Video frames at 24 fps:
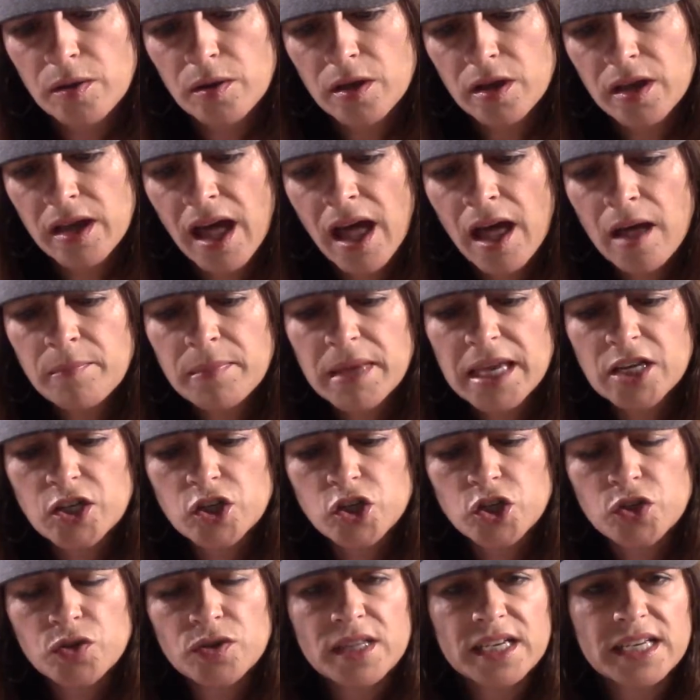coming
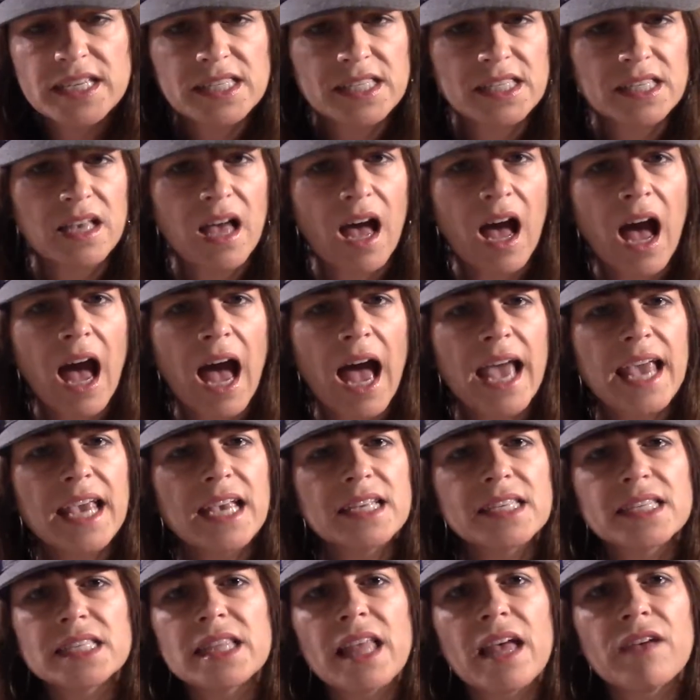to this
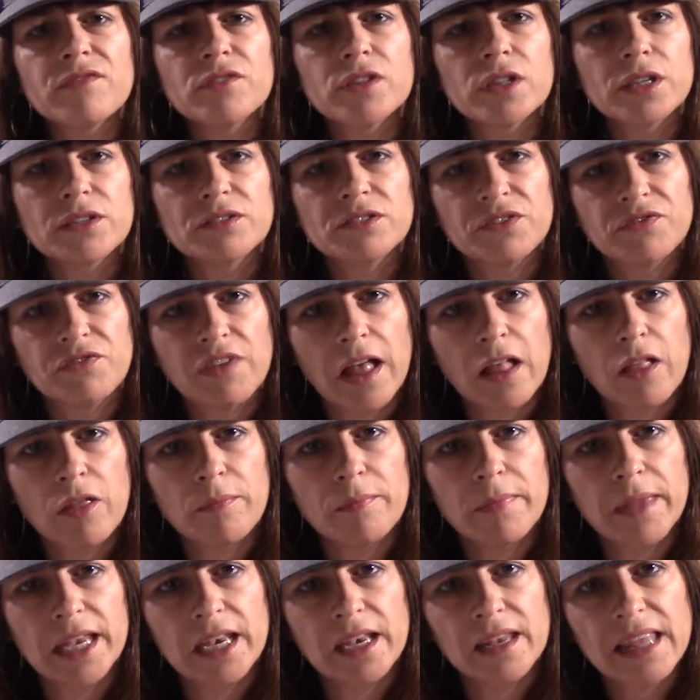highest level of
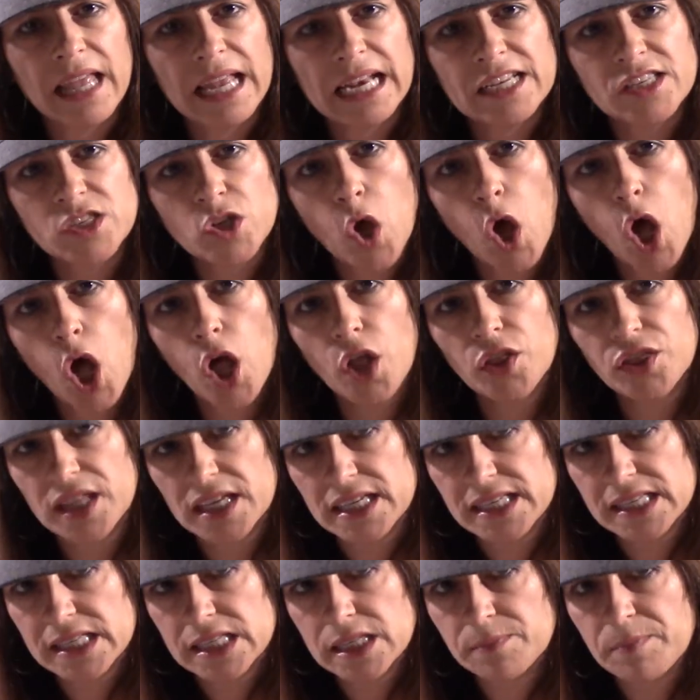development that is called the
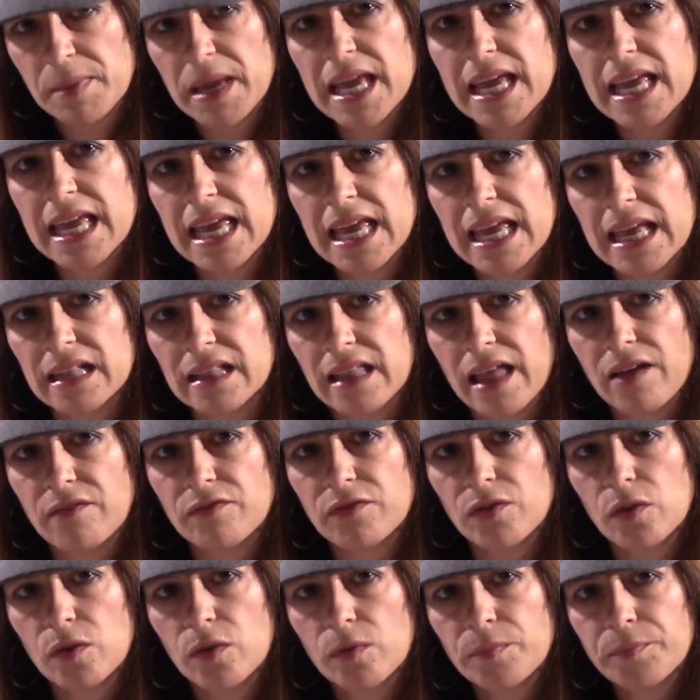speaking
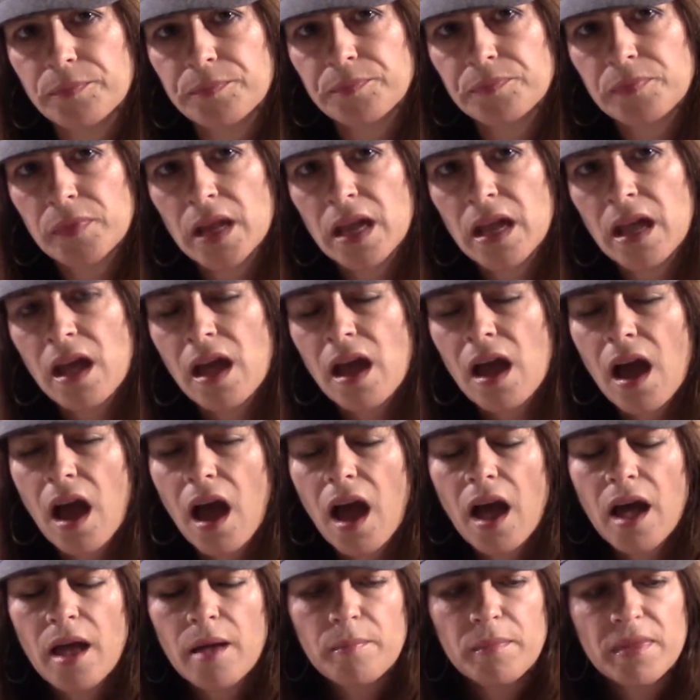level,
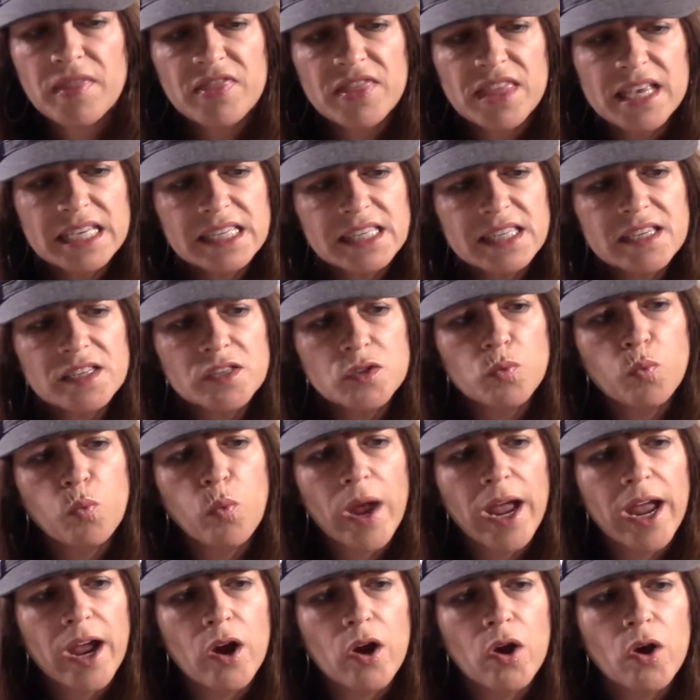this is
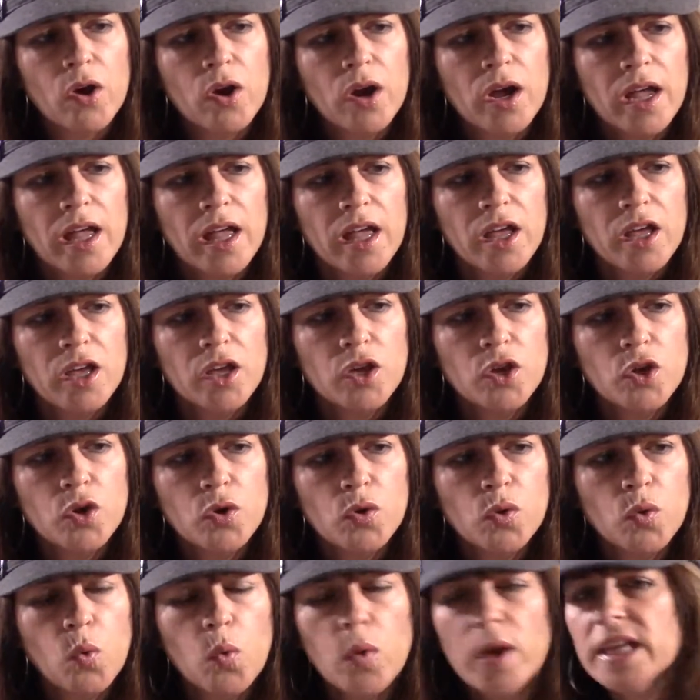where
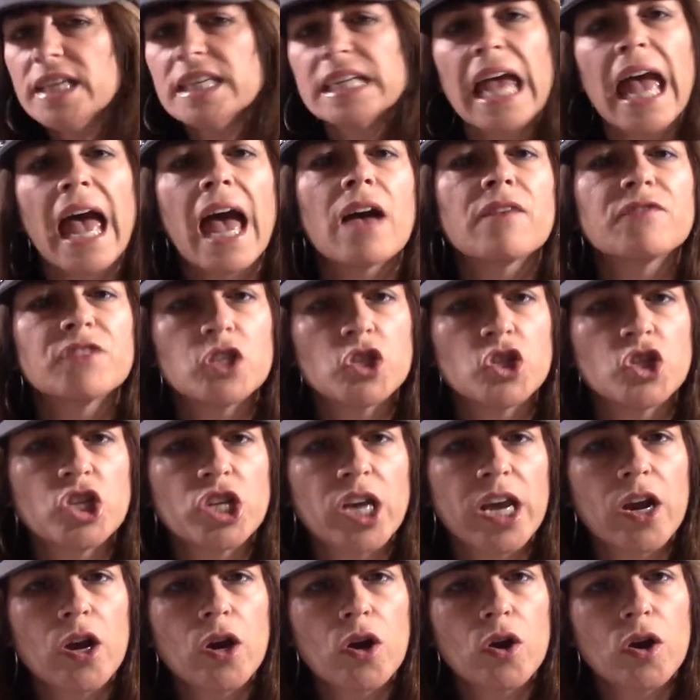you're going to have to
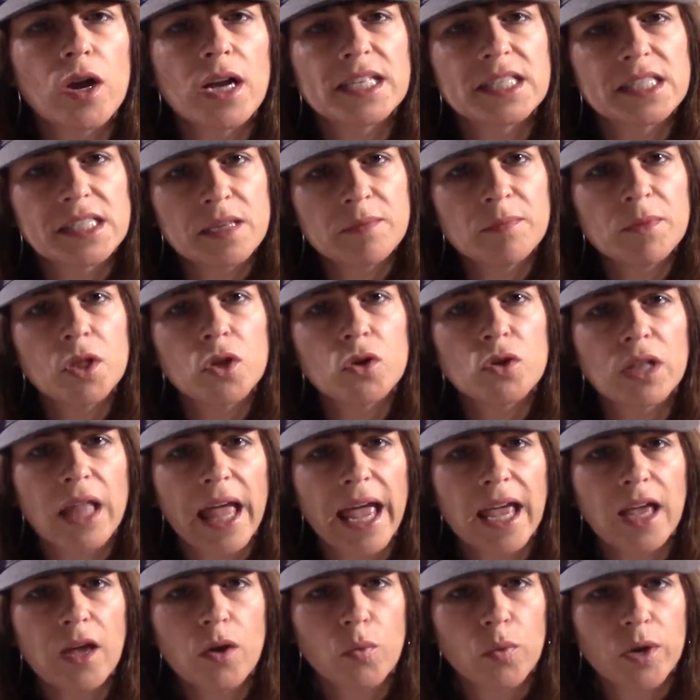share a similar
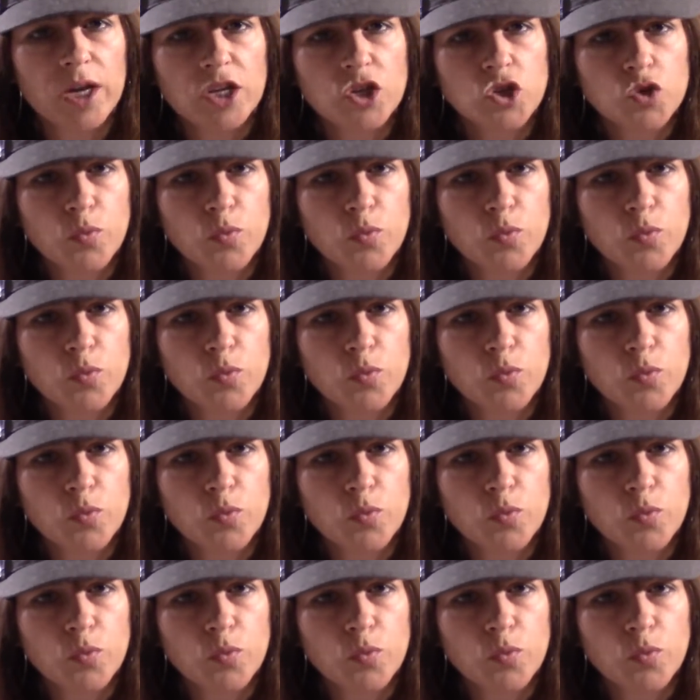language